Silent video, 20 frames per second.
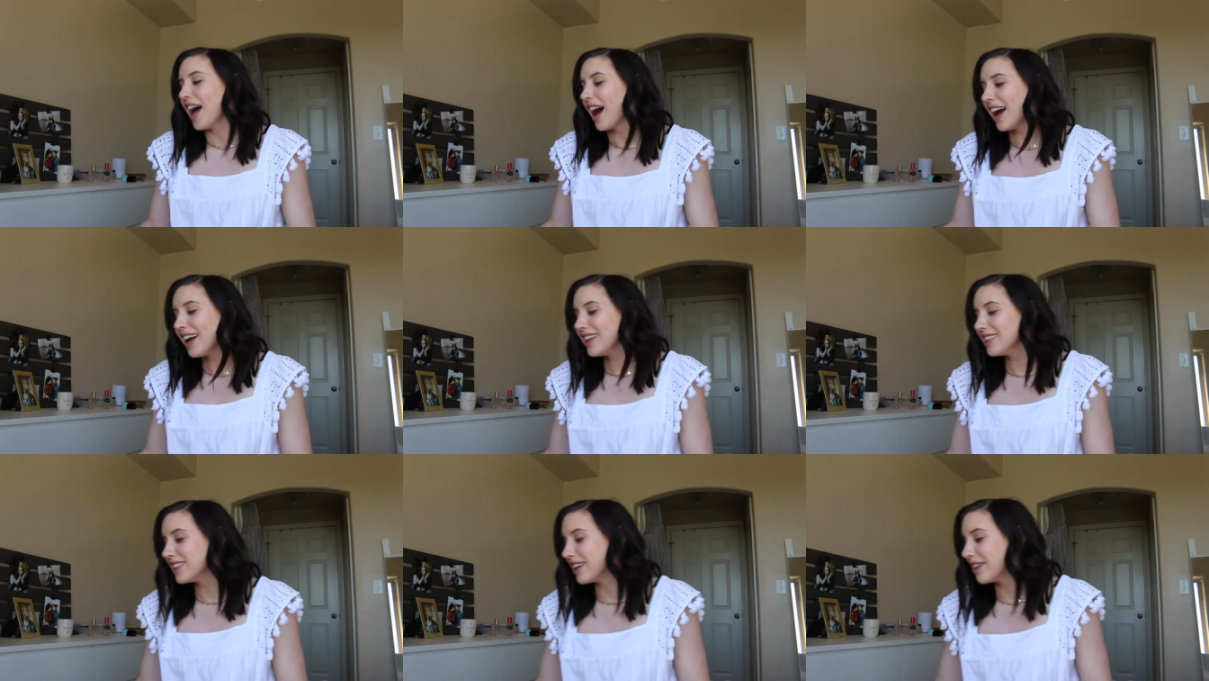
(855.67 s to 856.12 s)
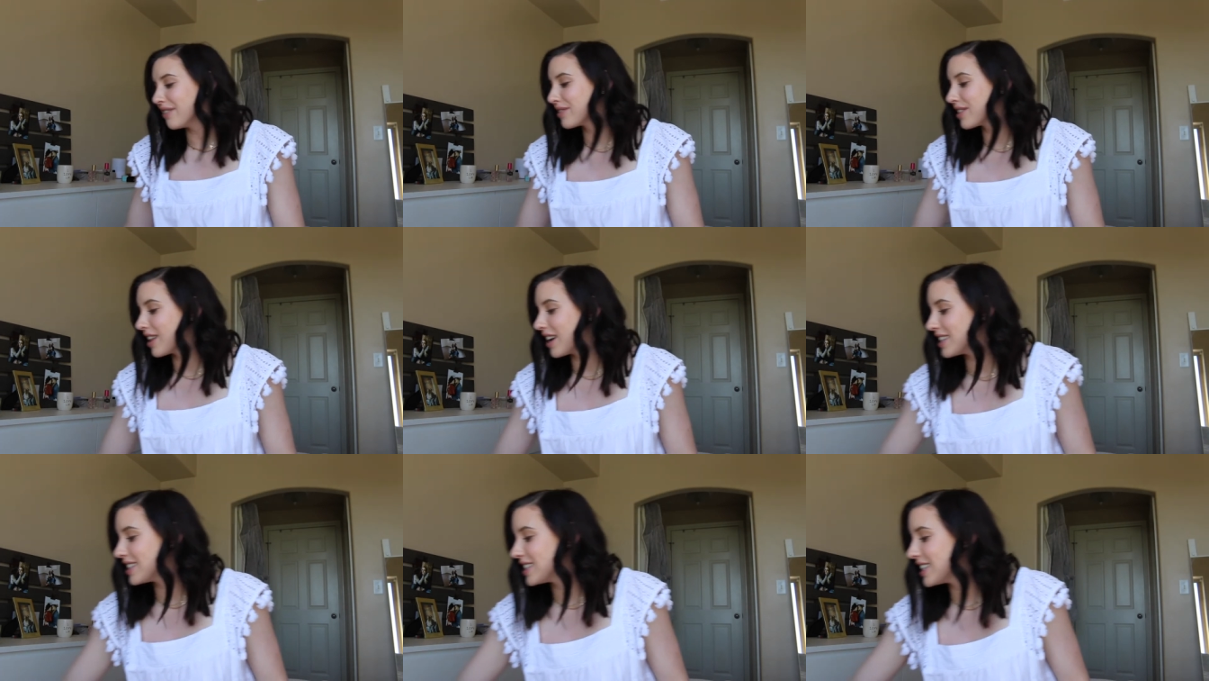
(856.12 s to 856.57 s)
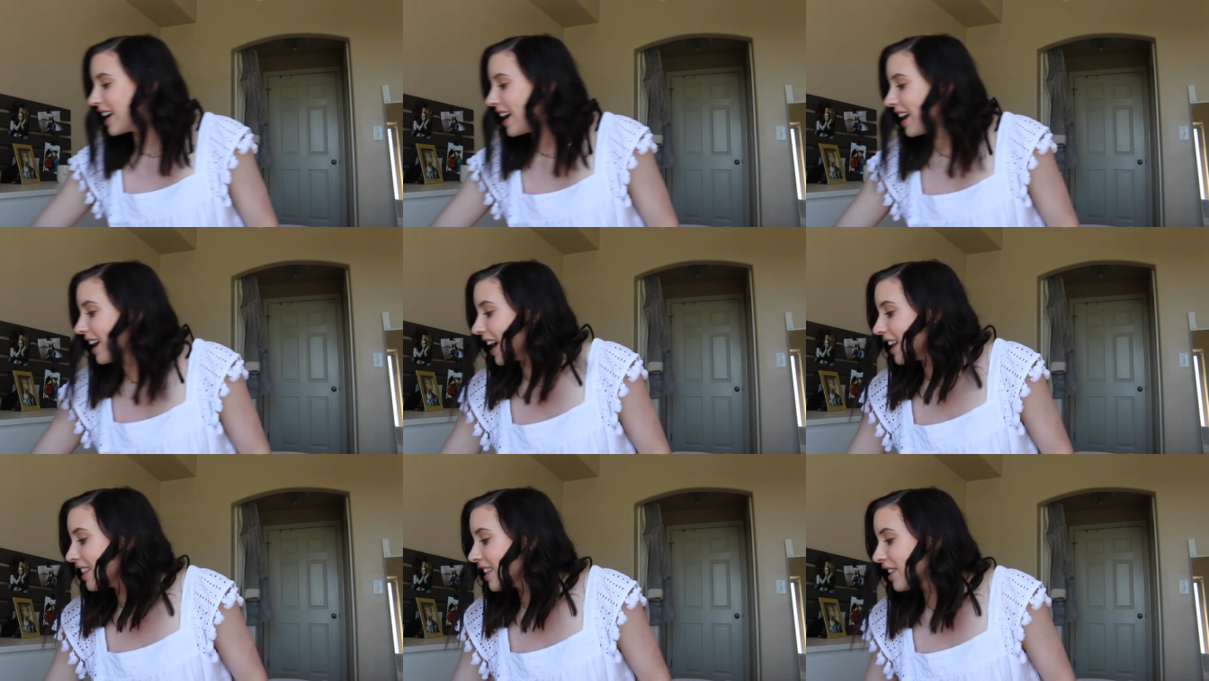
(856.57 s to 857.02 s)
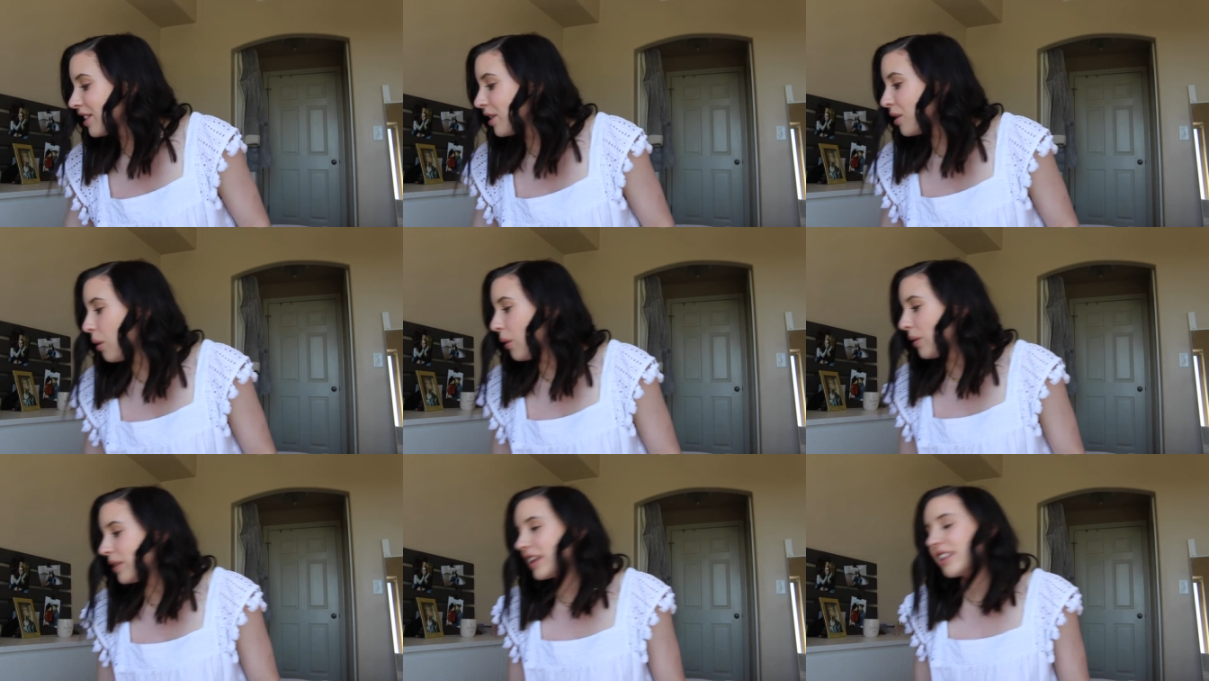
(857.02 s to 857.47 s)
I love Glossier. I think
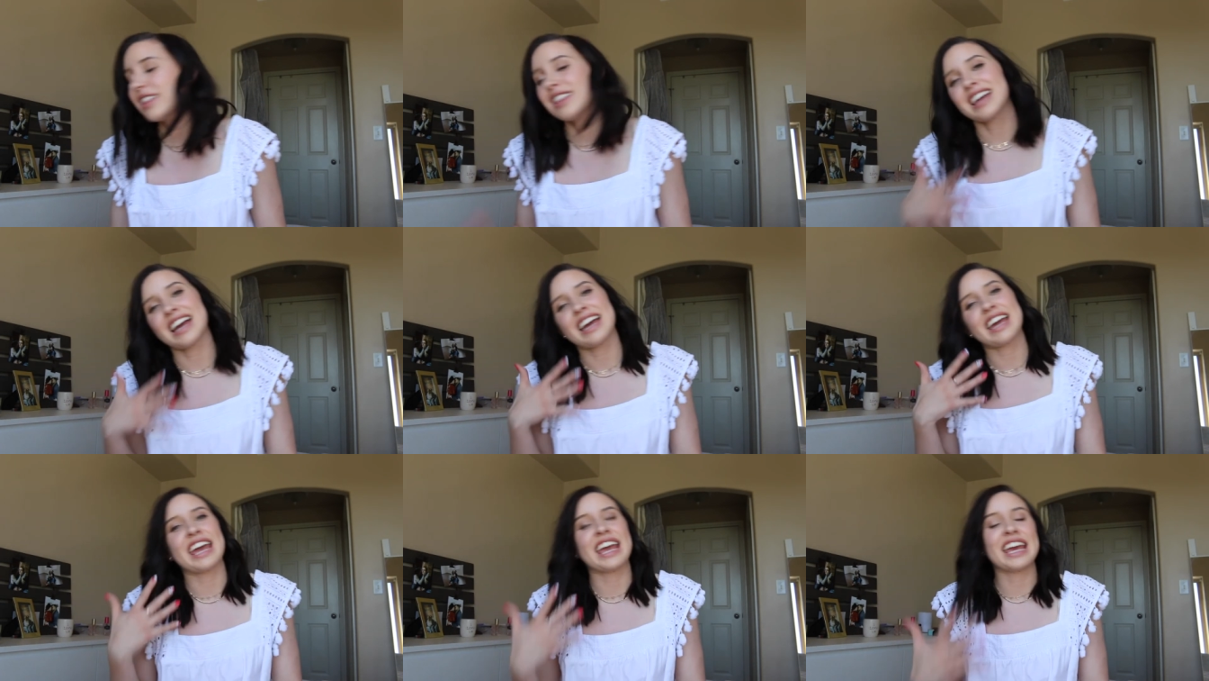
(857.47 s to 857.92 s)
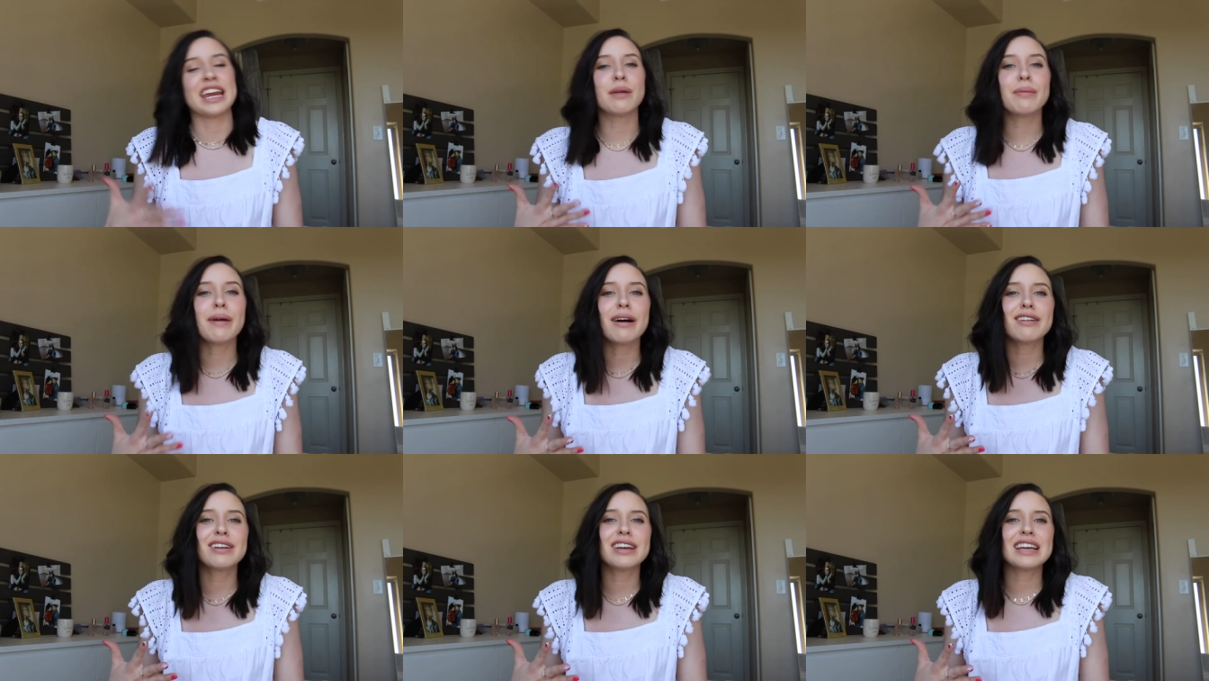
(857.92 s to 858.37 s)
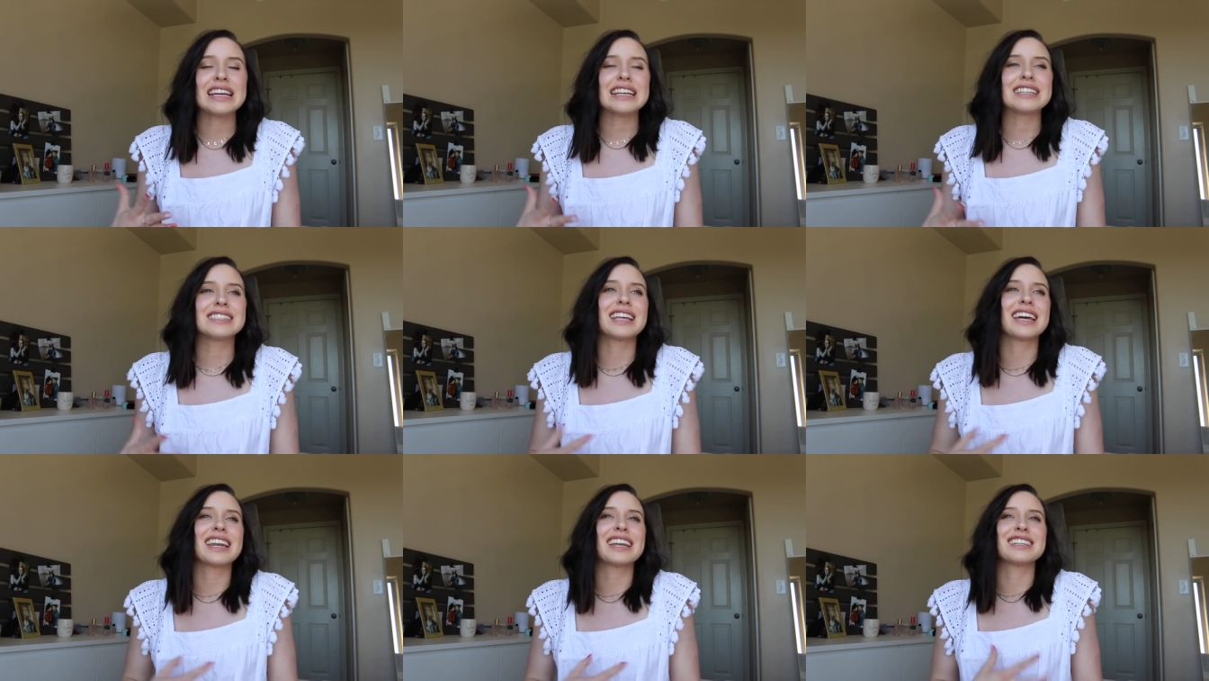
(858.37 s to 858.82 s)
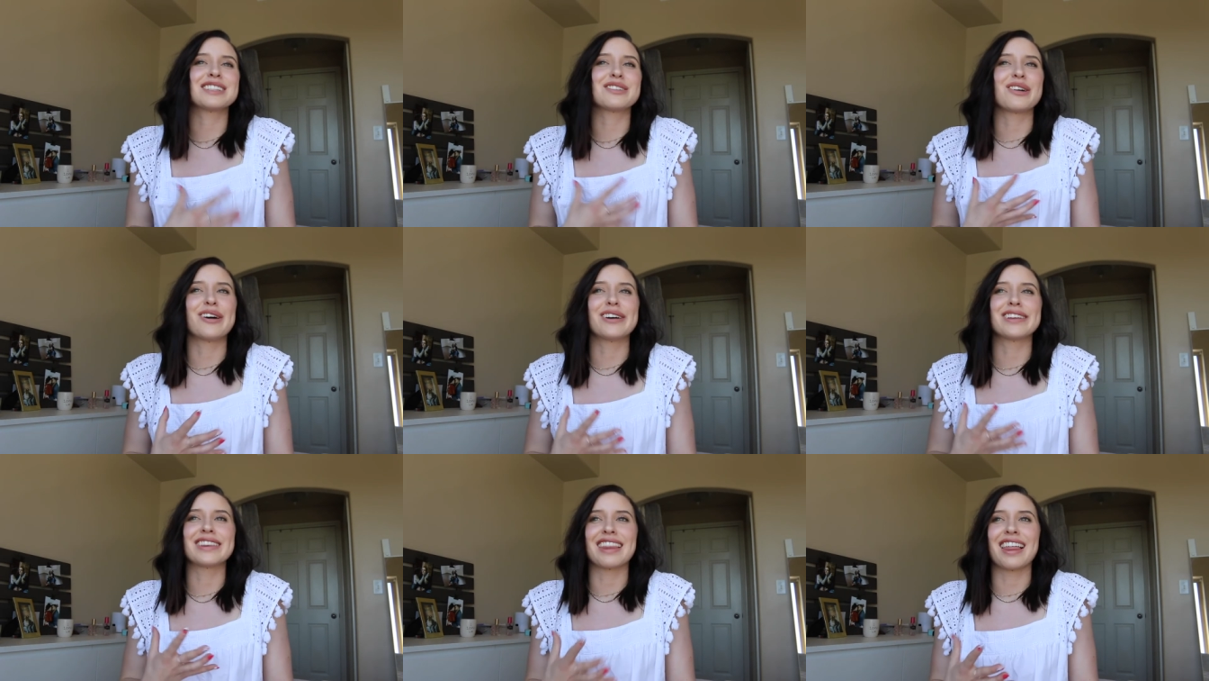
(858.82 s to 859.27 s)
the only thing I hate about it is that it's
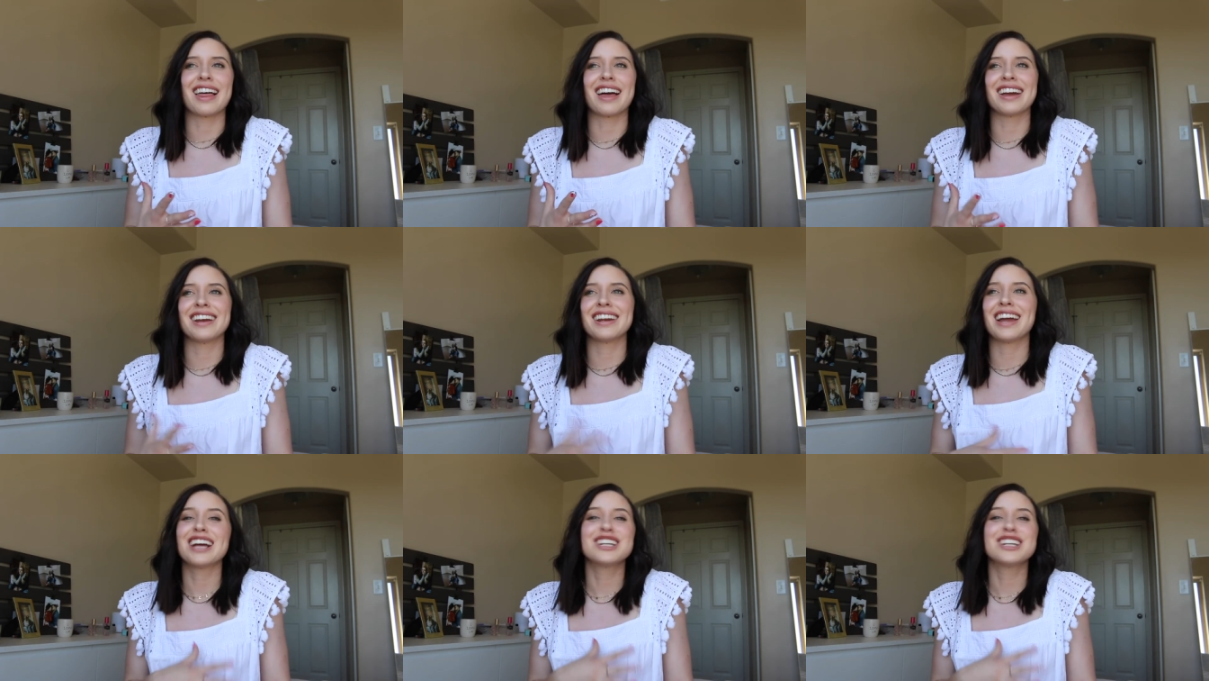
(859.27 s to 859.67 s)
online.